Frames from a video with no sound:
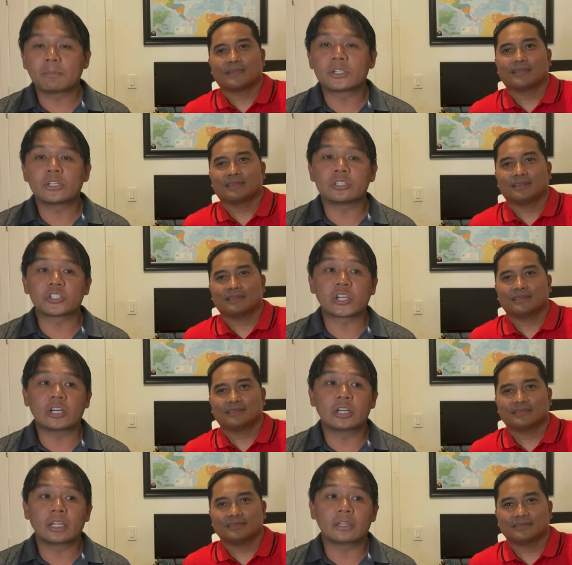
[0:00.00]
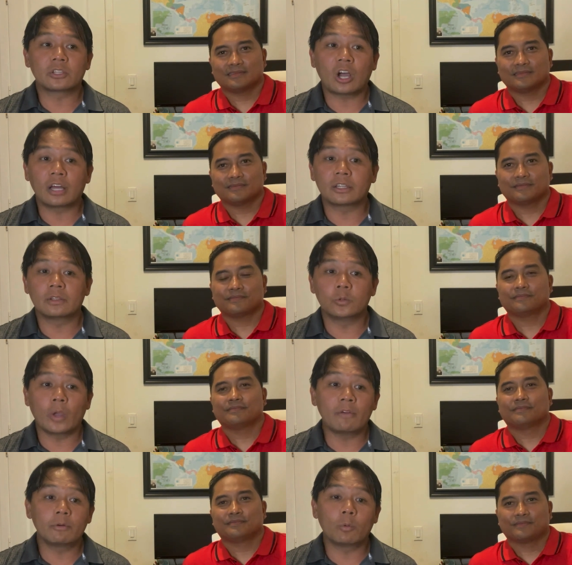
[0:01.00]
Speaker 1: of material shared and taught to
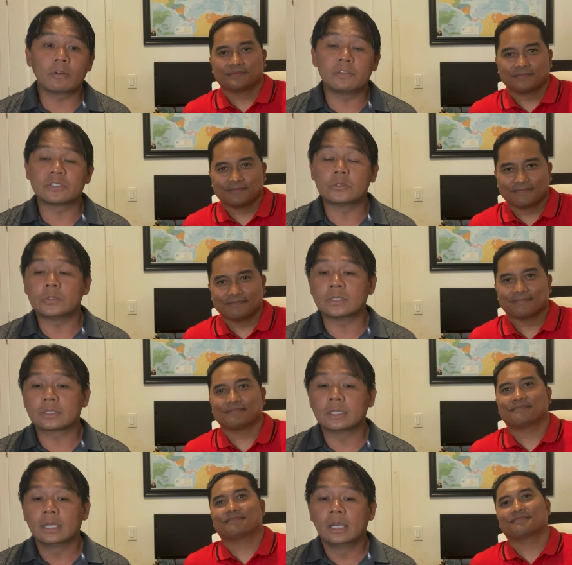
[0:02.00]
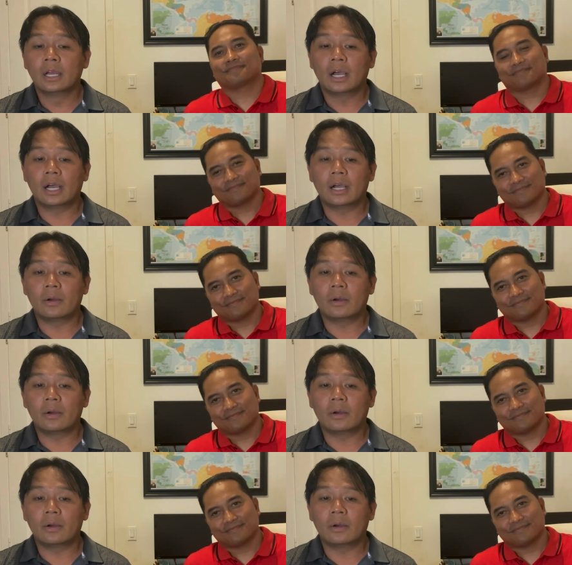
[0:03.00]
every one of his students. Uh,